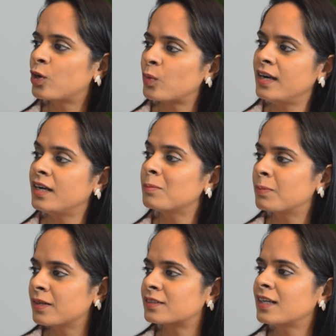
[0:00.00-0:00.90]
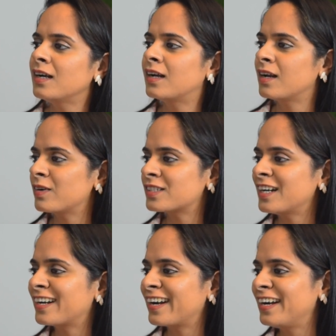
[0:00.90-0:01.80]
20%
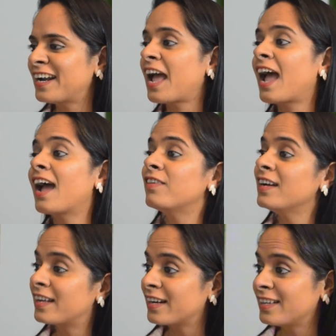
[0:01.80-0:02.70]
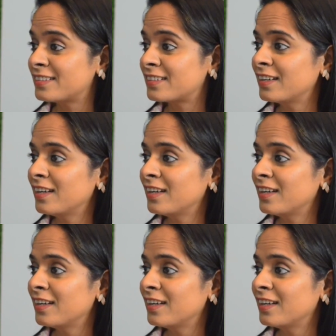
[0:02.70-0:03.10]
conversion rate have increased.